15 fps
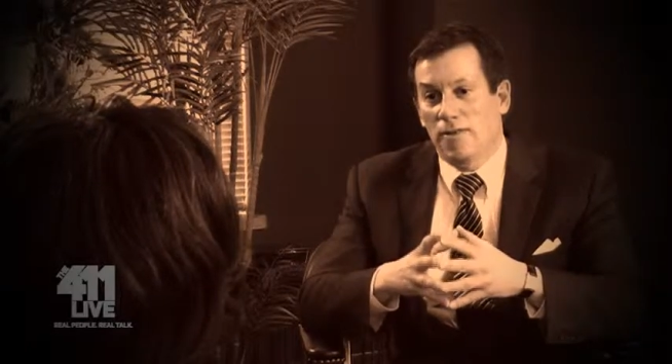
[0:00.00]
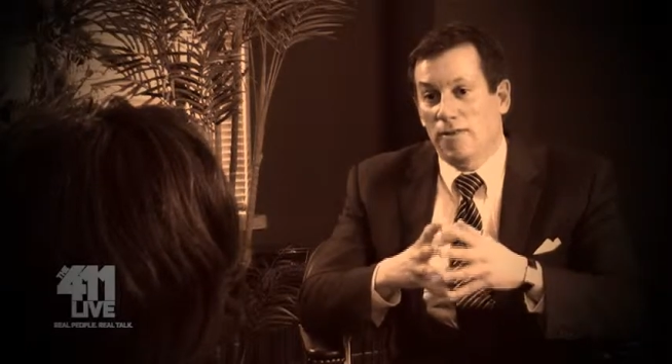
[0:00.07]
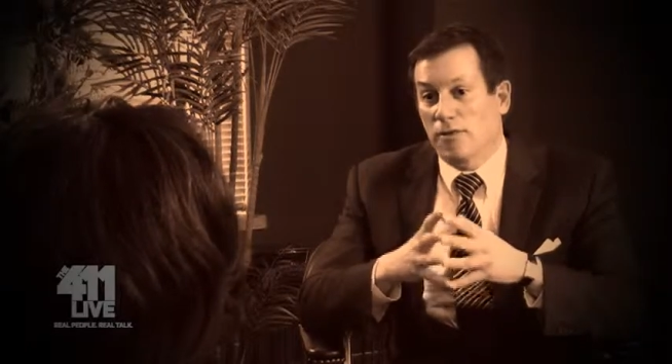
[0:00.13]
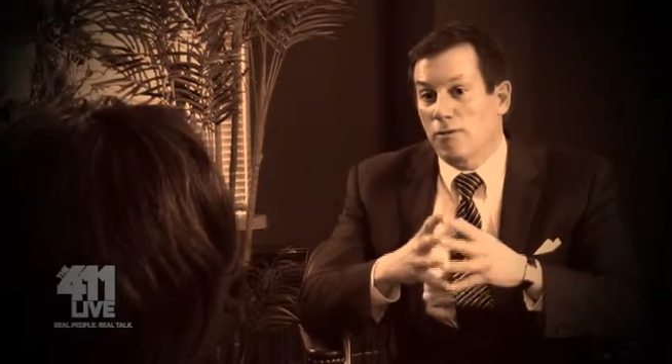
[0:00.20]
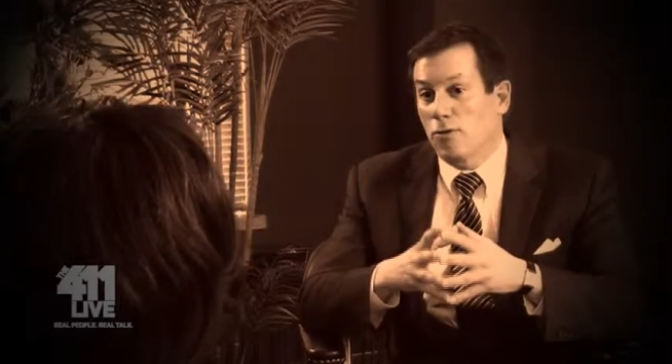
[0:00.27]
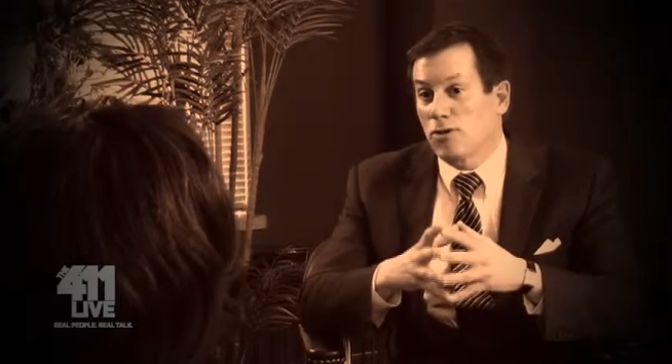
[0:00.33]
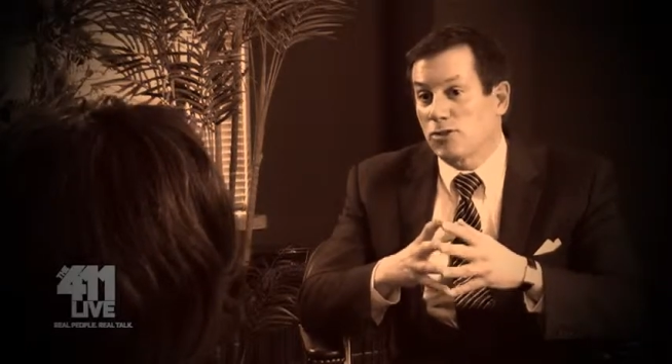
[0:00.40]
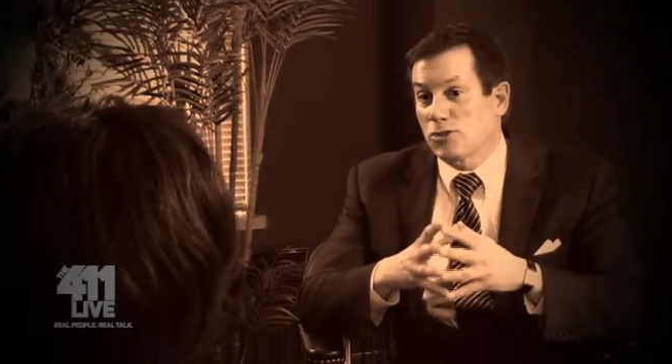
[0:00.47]
they
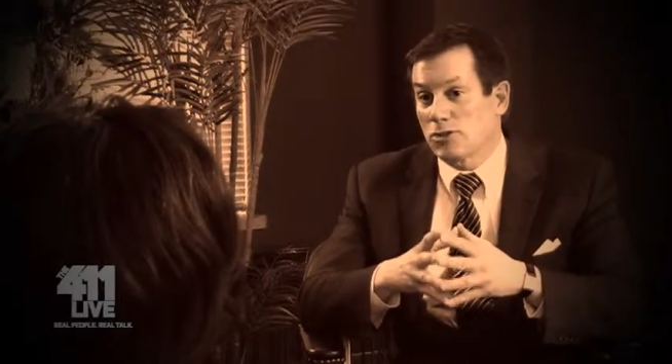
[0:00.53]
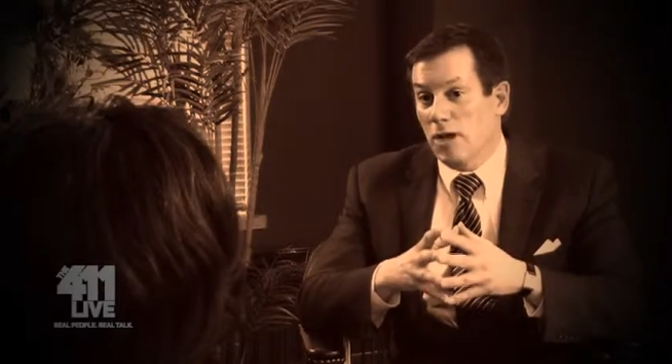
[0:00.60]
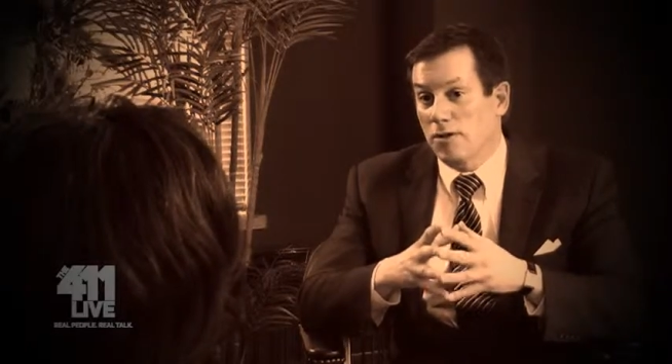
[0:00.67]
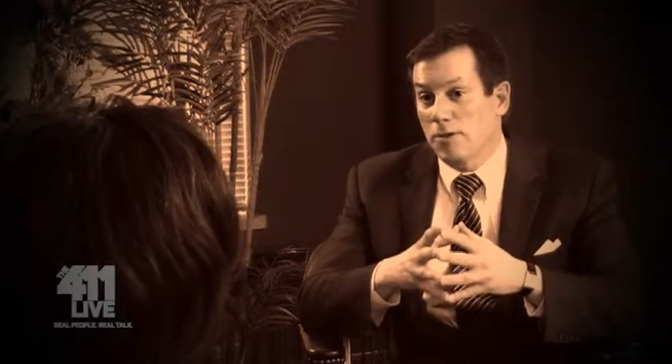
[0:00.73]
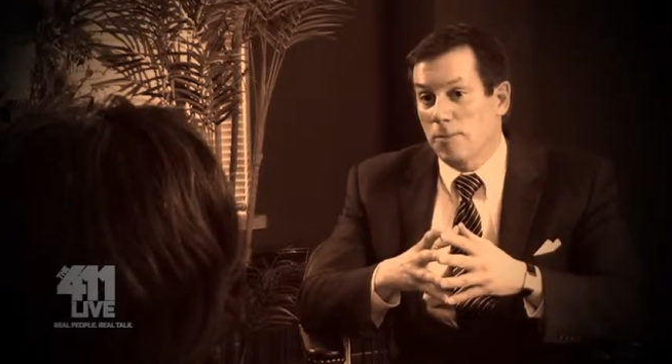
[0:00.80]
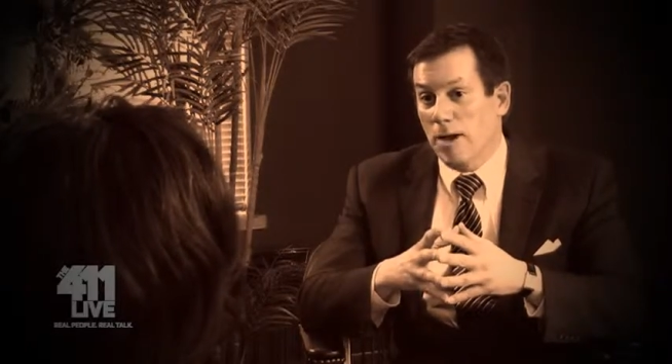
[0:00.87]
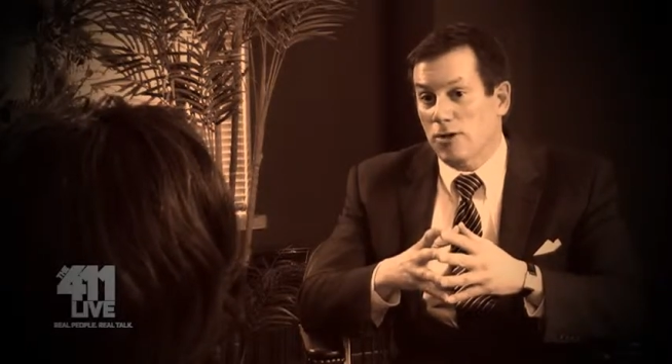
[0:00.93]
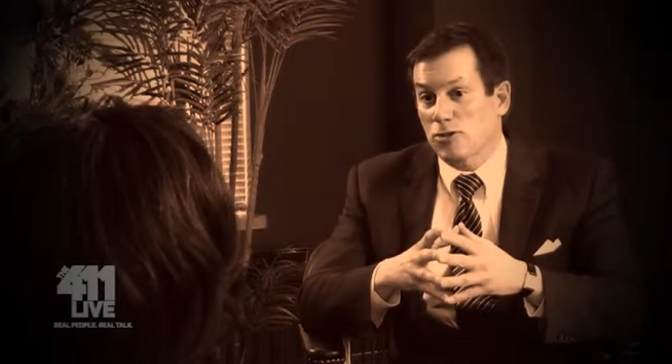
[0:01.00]
very
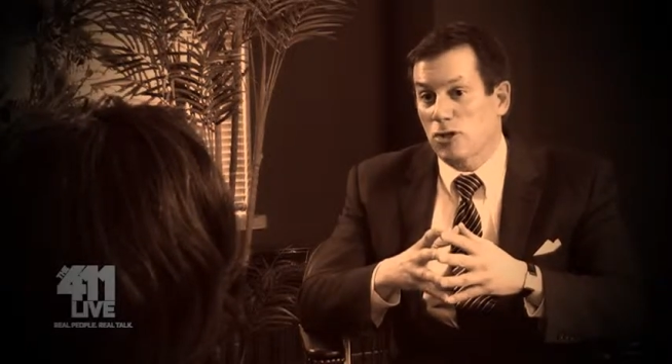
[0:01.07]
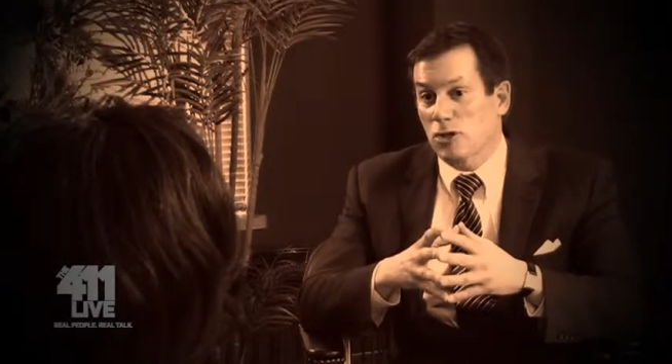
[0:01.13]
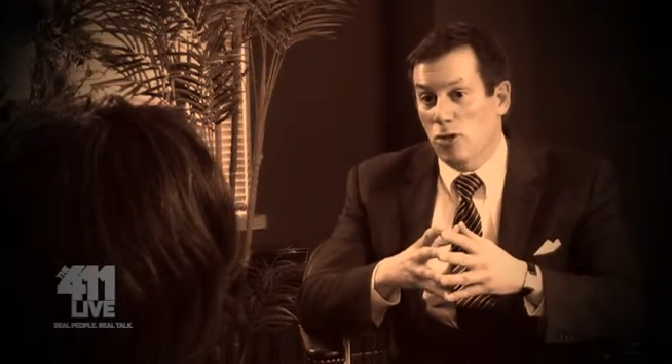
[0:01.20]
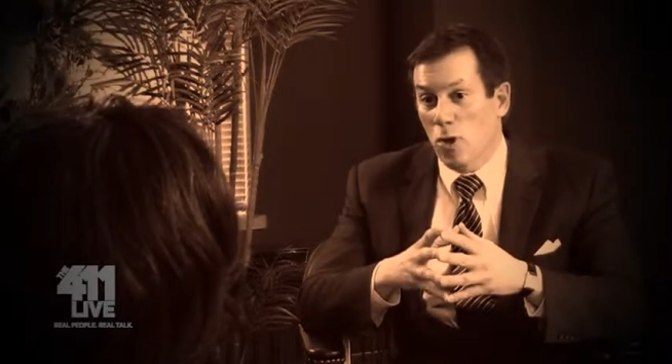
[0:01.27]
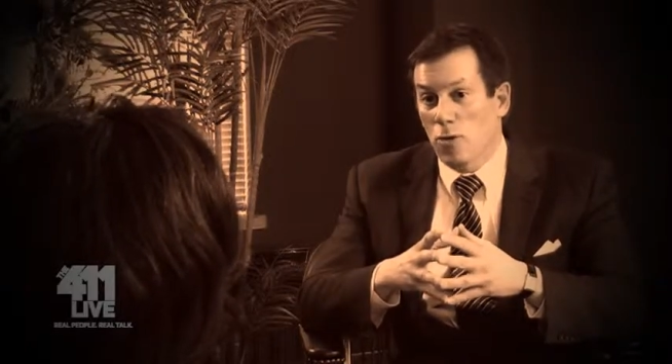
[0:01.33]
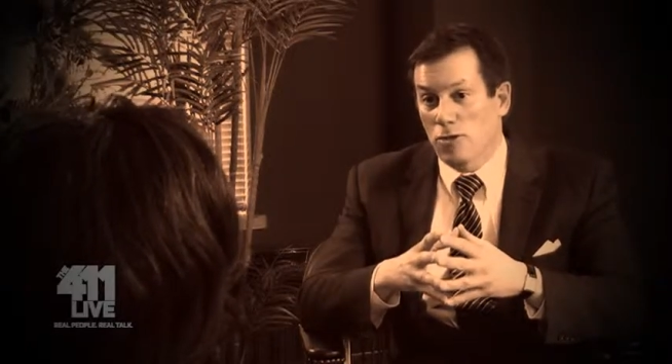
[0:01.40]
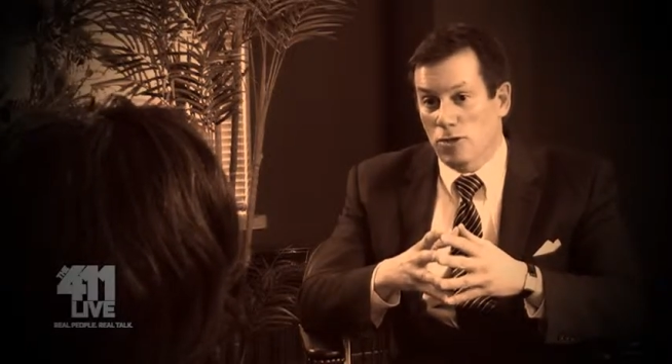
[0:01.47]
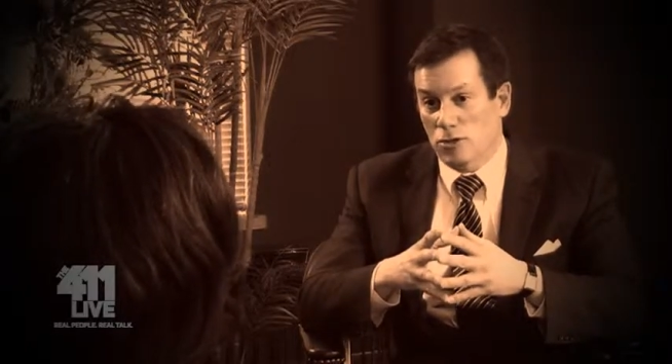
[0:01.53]
seldom actually
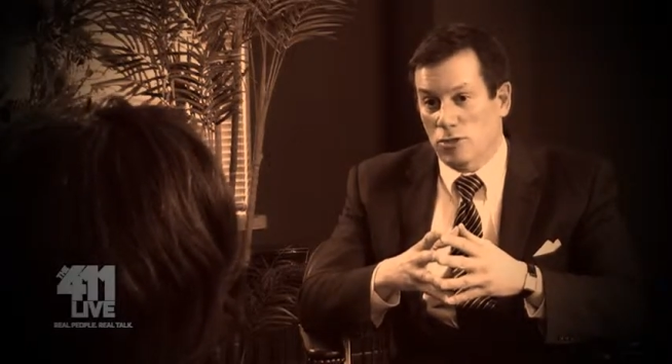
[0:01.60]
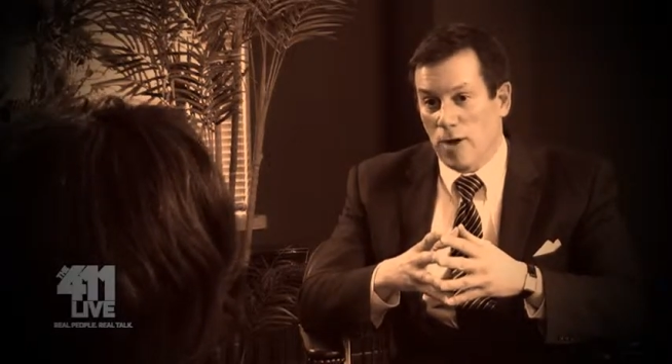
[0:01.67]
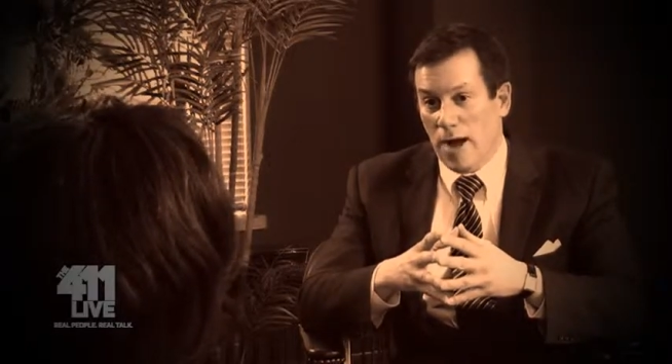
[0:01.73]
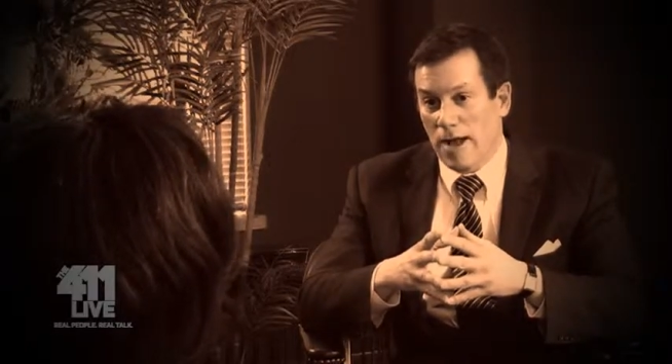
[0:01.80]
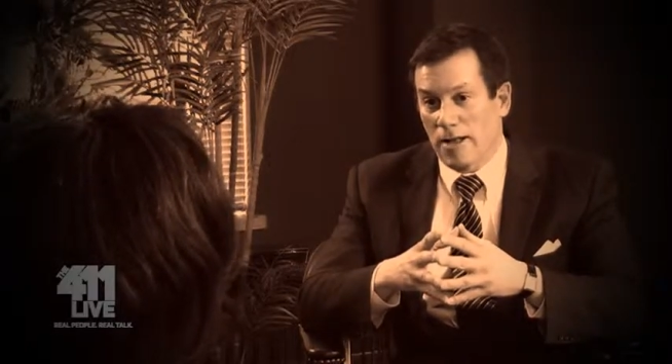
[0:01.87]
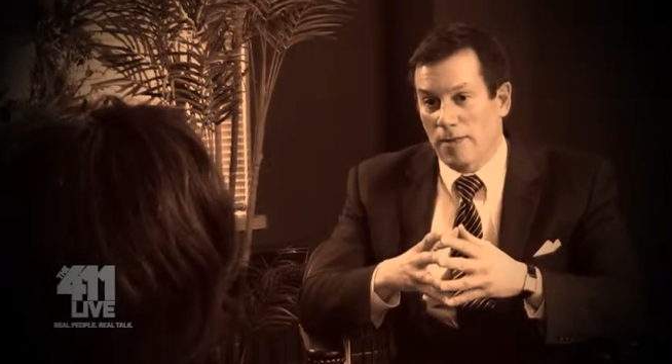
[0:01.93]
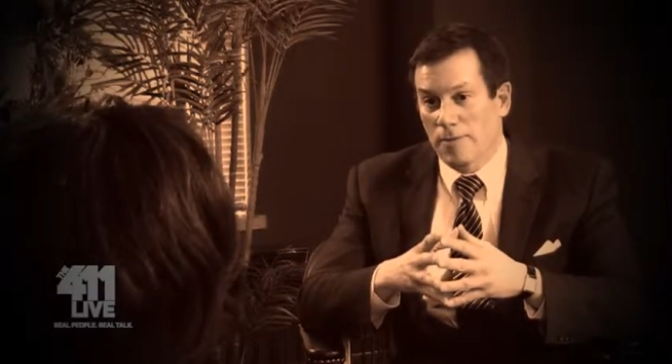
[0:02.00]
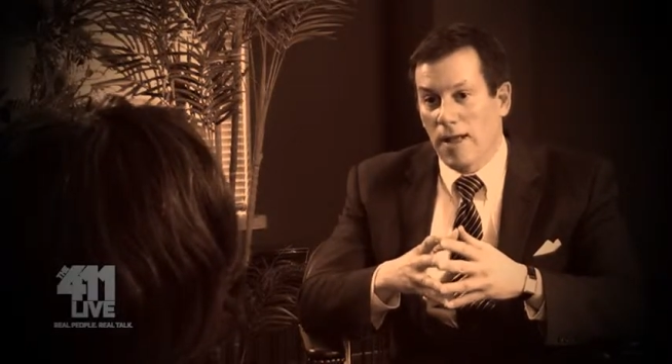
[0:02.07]
go to
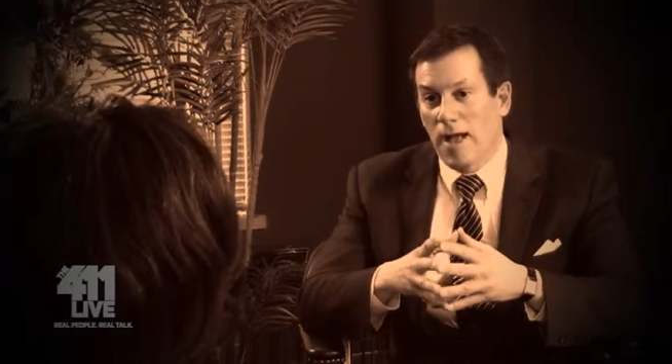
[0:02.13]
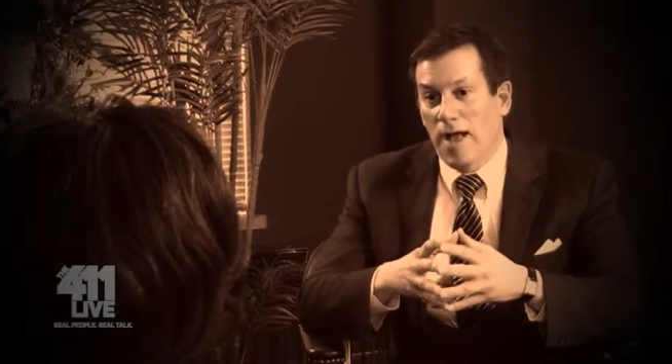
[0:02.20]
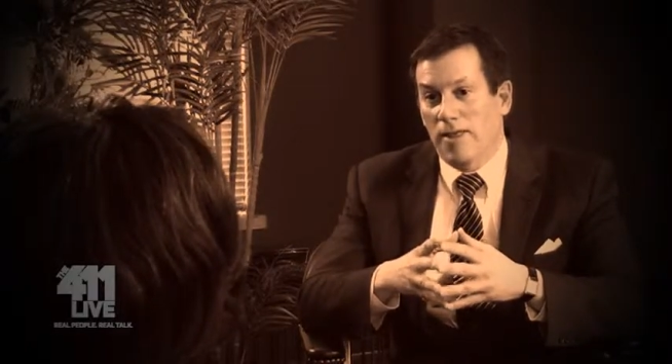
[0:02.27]
trial.